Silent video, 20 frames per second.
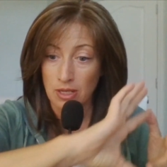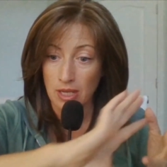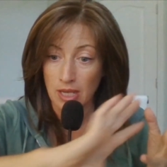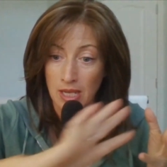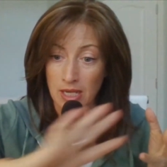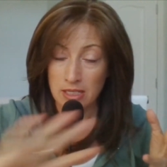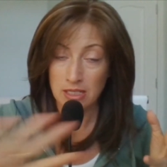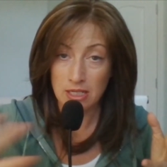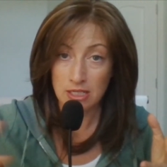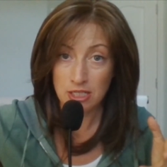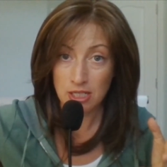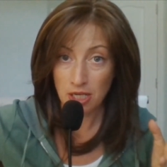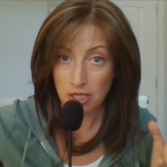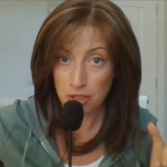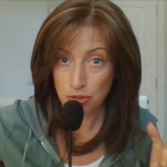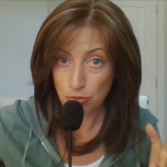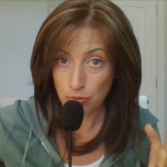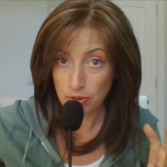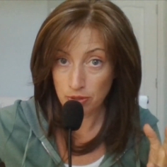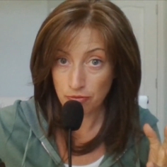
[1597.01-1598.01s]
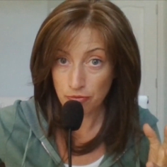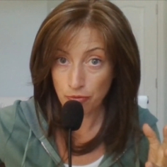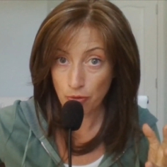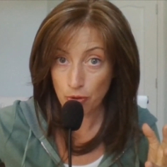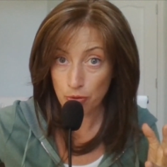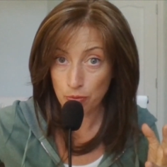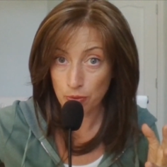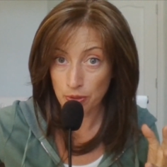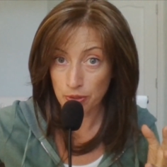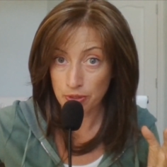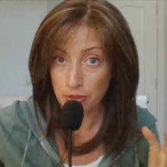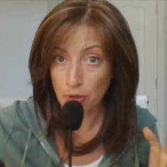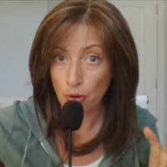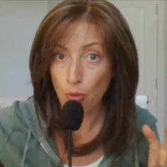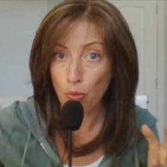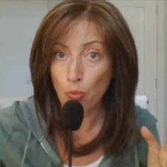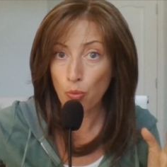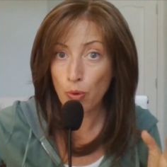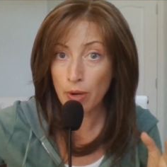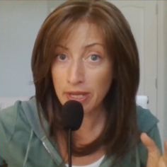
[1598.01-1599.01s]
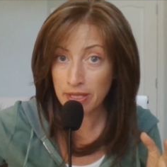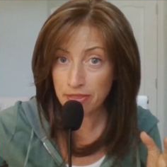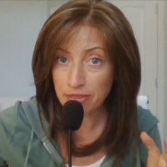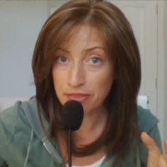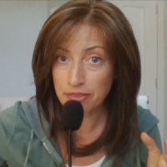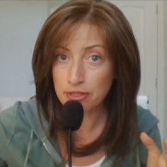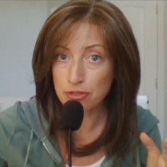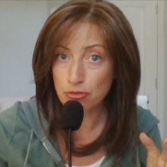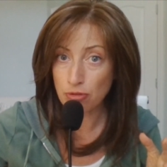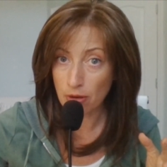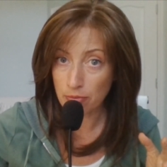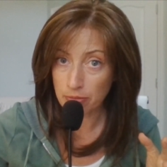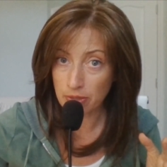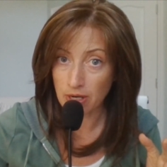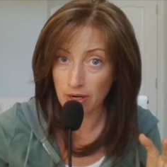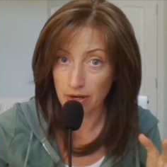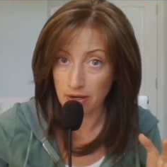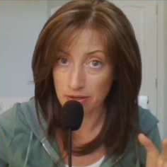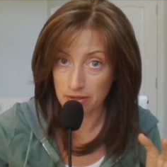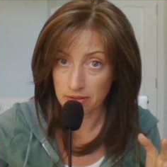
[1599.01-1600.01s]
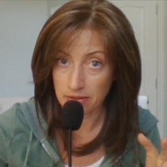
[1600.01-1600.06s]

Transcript: and continuing forward with the trump card